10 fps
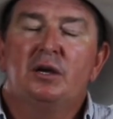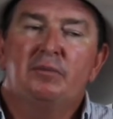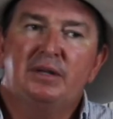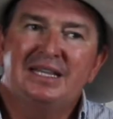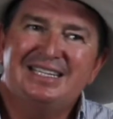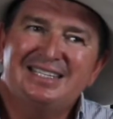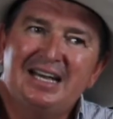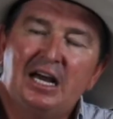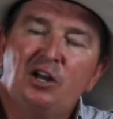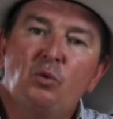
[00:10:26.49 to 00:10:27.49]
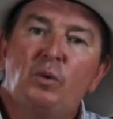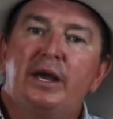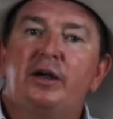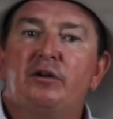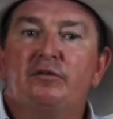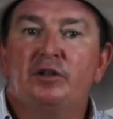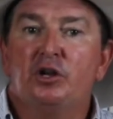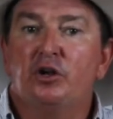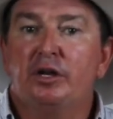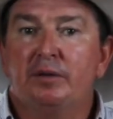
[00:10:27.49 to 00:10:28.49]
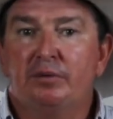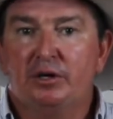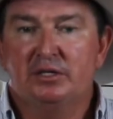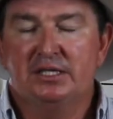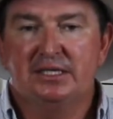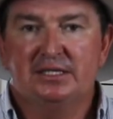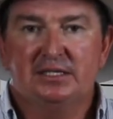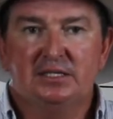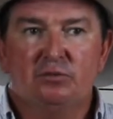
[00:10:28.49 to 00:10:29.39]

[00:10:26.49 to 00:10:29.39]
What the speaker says: but they're just unaware of the learning processes.